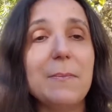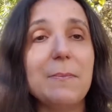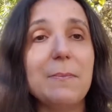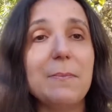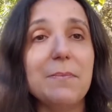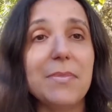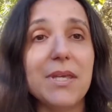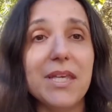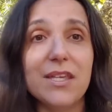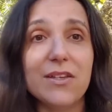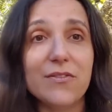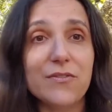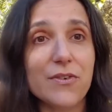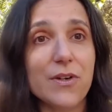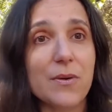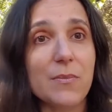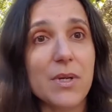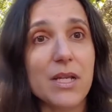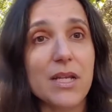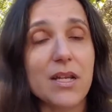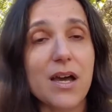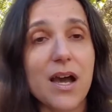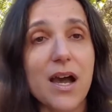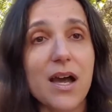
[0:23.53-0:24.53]
Being from
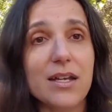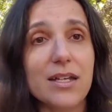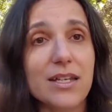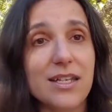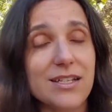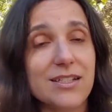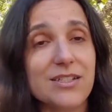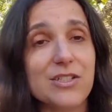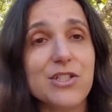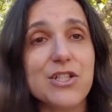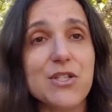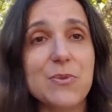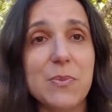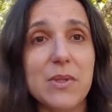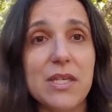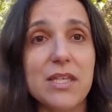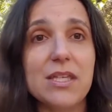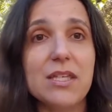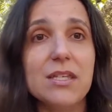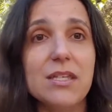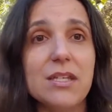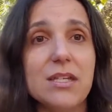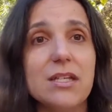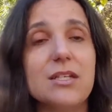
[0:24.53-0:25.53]
a non-English
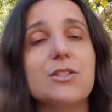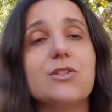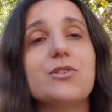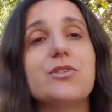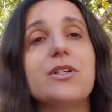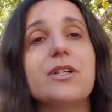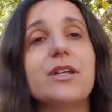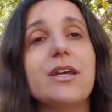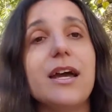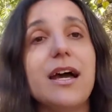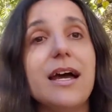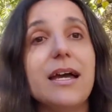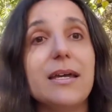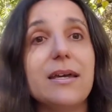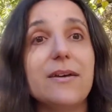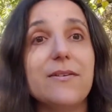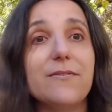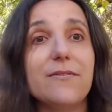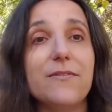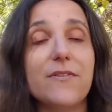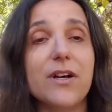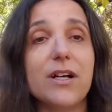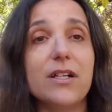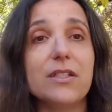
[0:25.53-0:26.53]
speaking country, I have
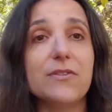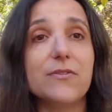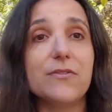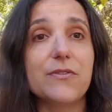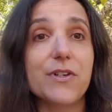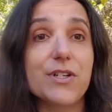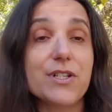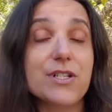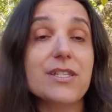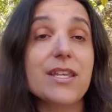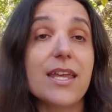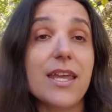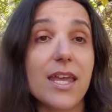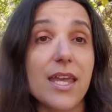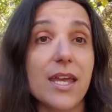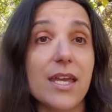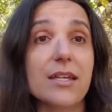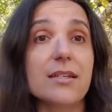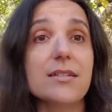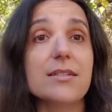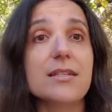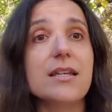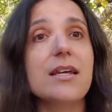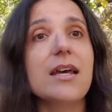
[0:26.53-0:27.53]
felt
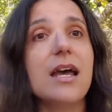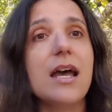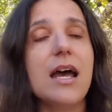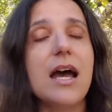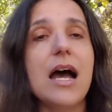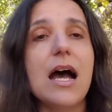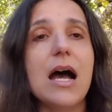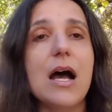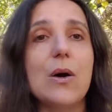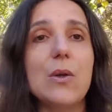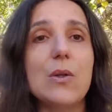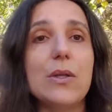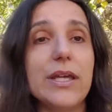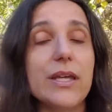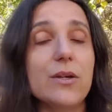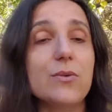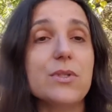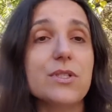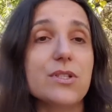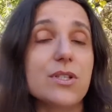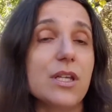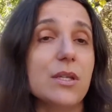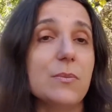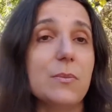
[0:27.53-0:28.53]
firsthand how
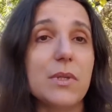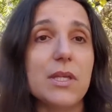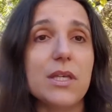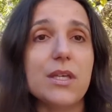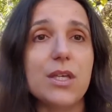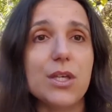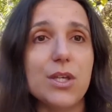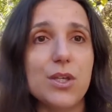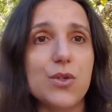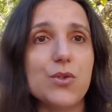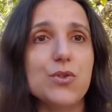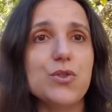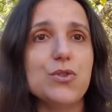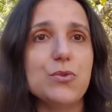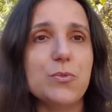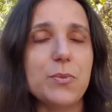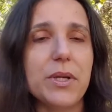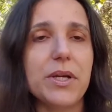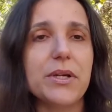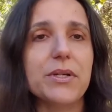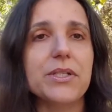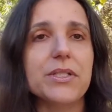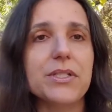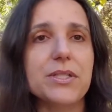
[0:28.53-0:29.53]
language can be a huge
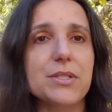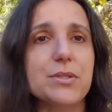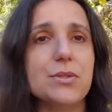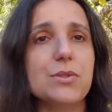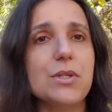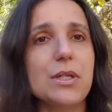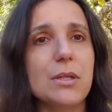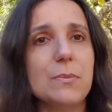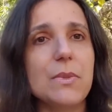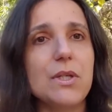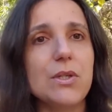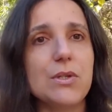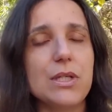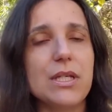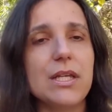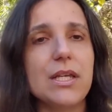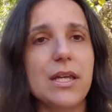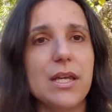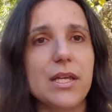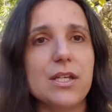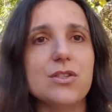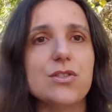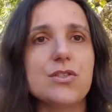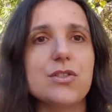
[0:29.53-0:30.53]
barrier to
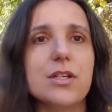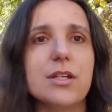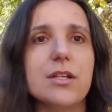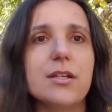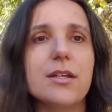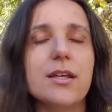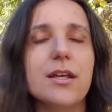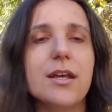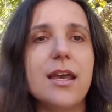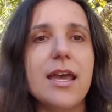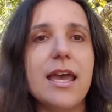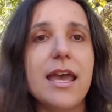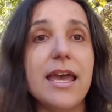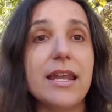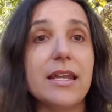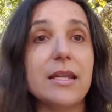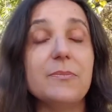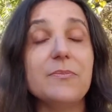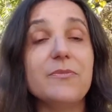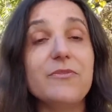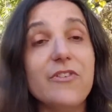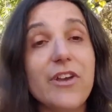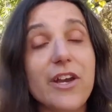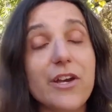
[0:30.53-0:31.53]
communication, and
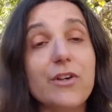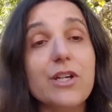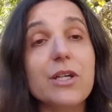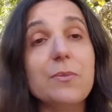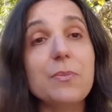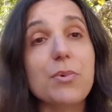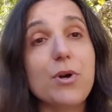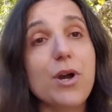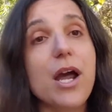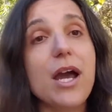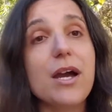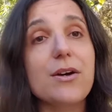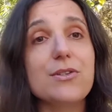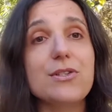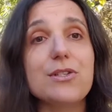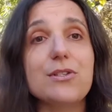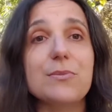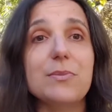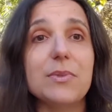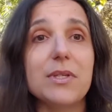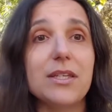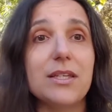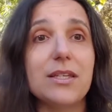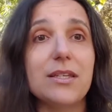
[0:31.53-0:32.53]
I'm very proud to
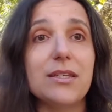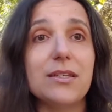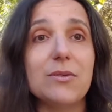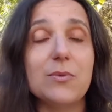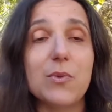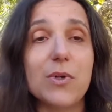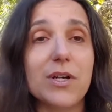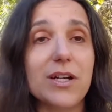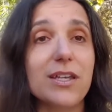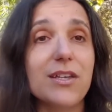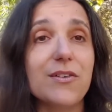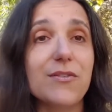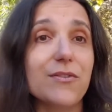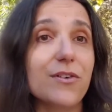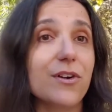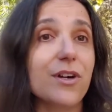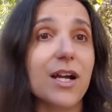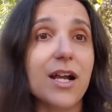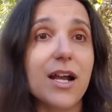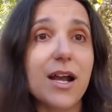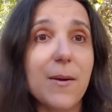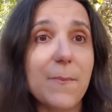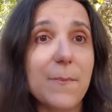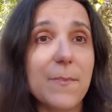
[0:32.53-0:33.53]
be working for a
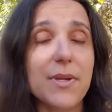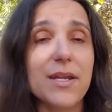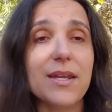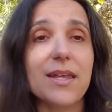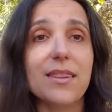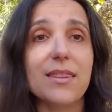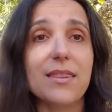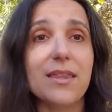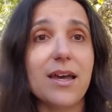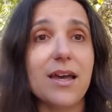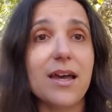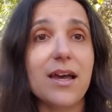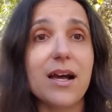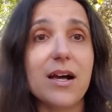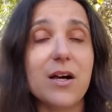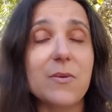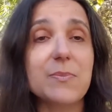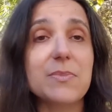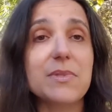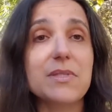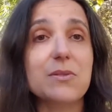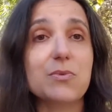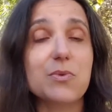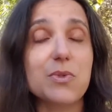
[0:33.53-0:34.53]
company that
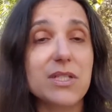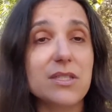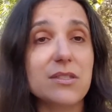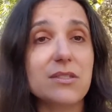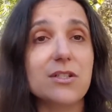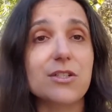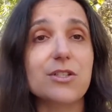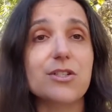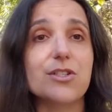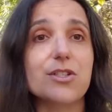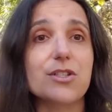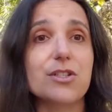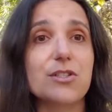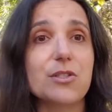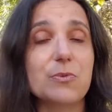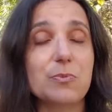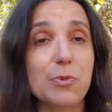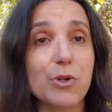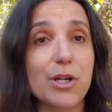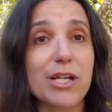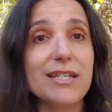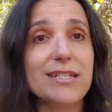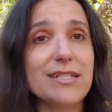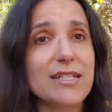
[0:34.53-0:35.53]
helps researchers
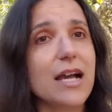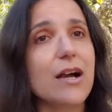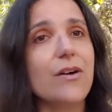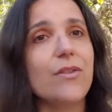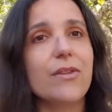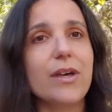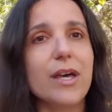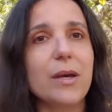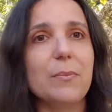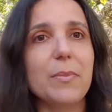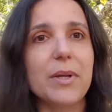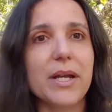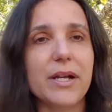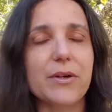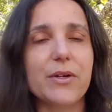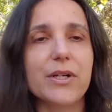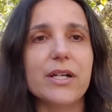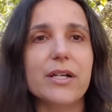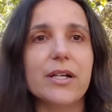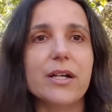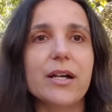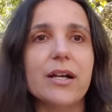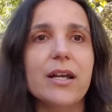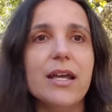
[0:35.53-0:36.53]
break down that
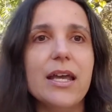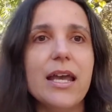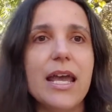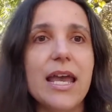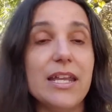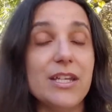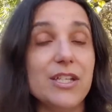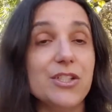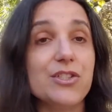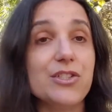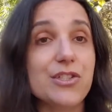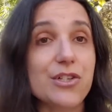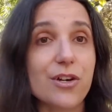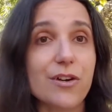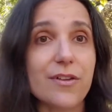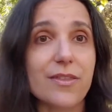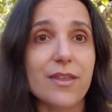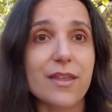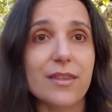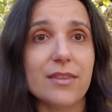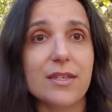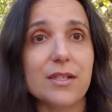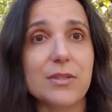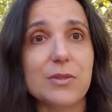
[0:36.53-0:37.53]
barrier and ensure
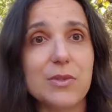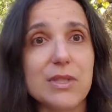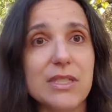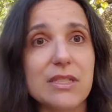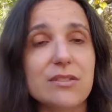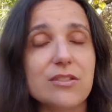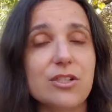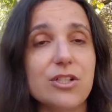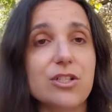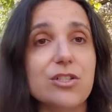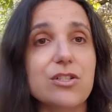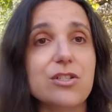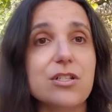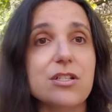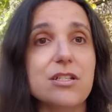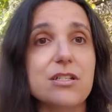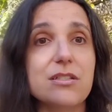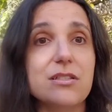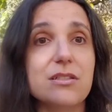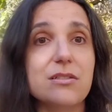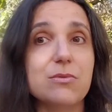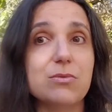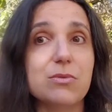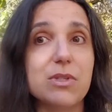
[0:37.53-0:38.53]
that their research
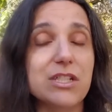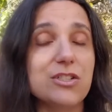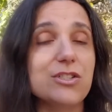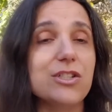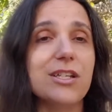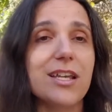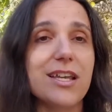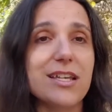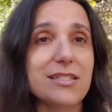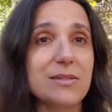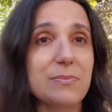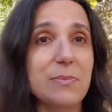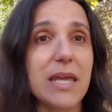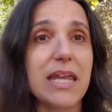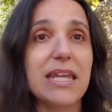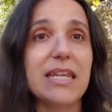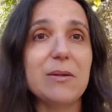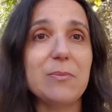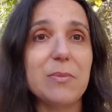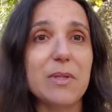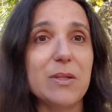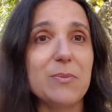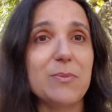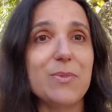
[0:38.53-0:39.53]
is reaching as many
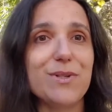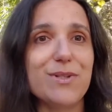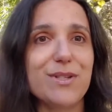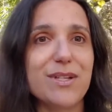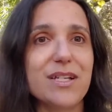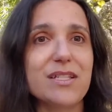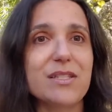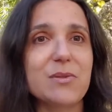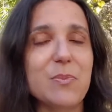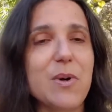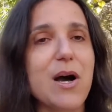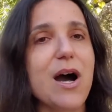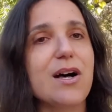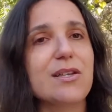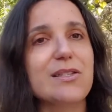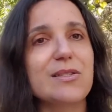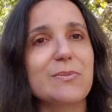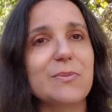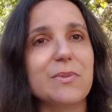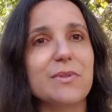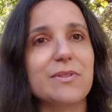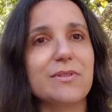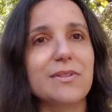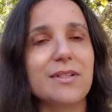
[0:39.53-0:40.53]
people as
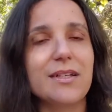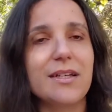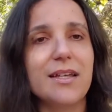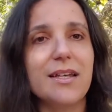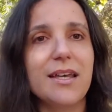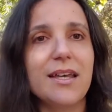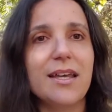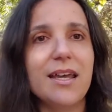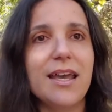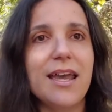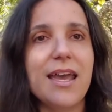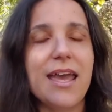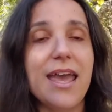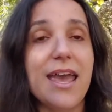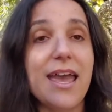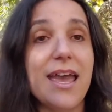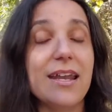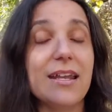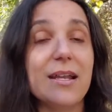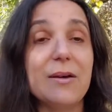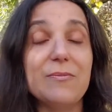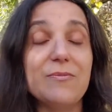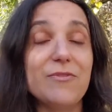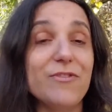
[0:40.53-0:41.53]
possible.
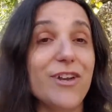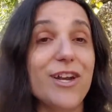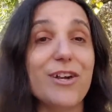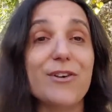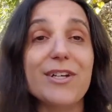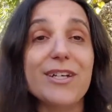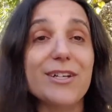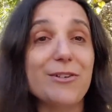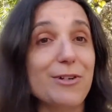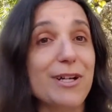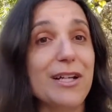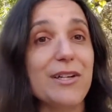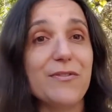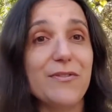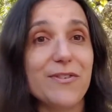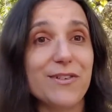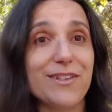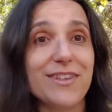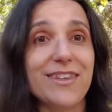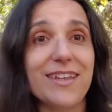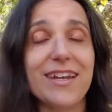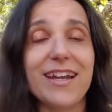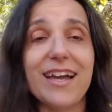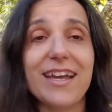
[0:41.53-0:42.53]
And I'm very grateful
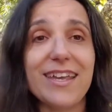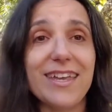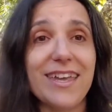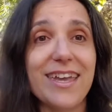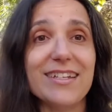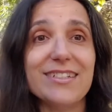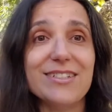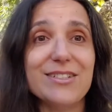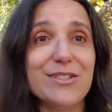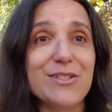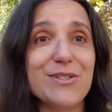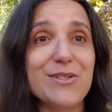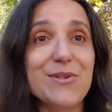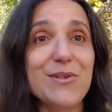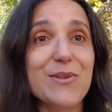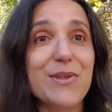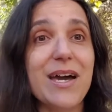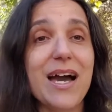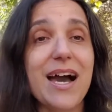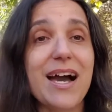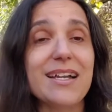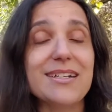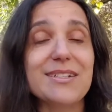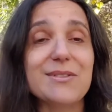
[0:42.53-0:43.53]
that I get to do
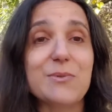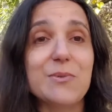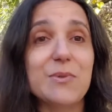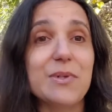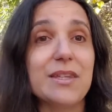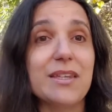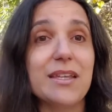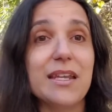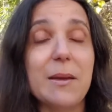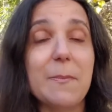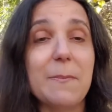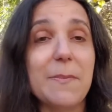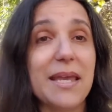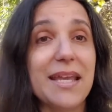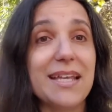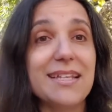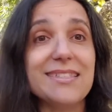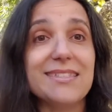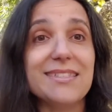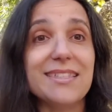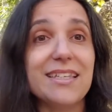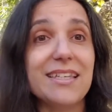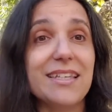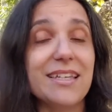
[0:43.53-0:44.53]
that with an
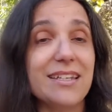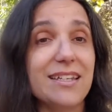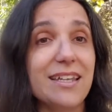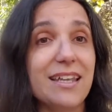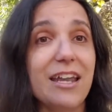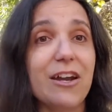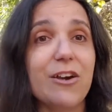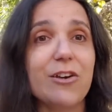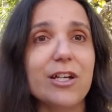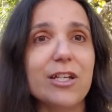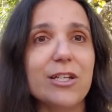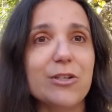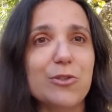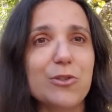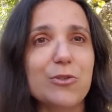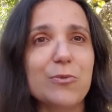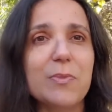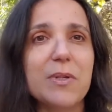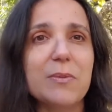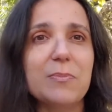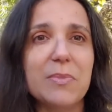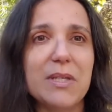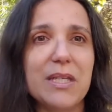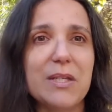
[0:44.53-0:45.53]
amazing and caring group
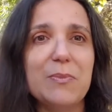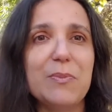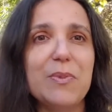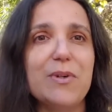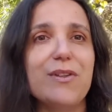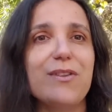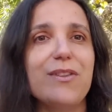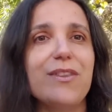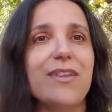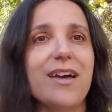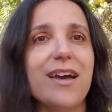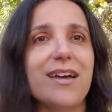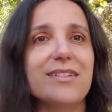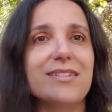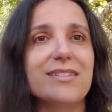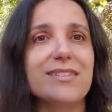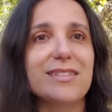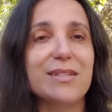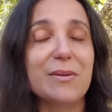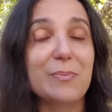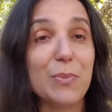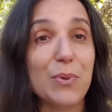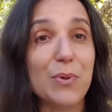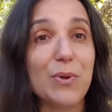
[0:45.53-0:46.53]
of people that
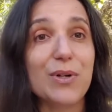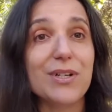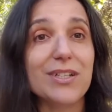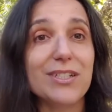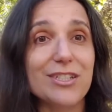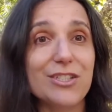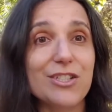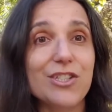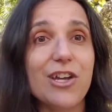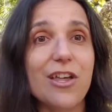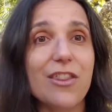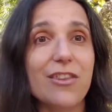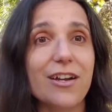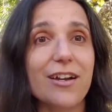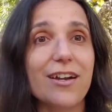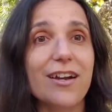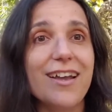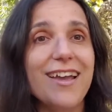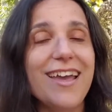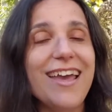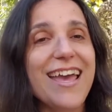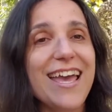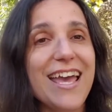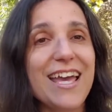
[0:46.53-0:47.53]
support each other
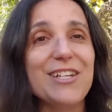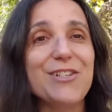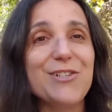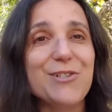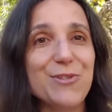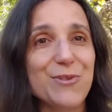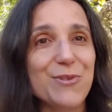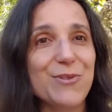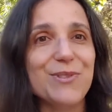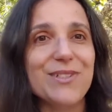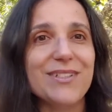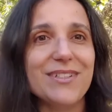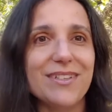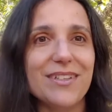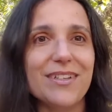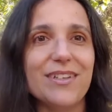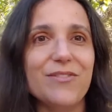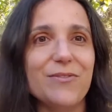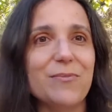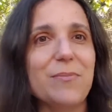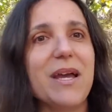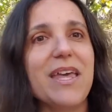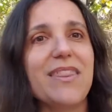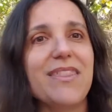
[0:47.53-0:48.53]
and truly
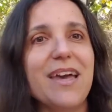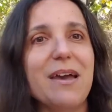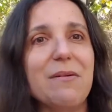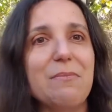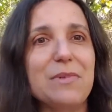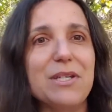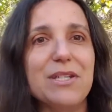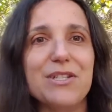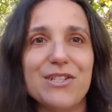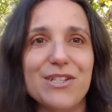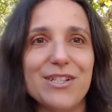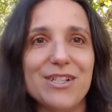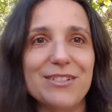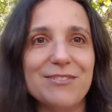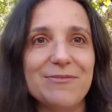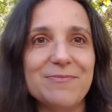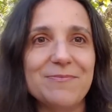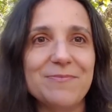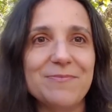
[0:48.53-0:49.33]
live by that mission.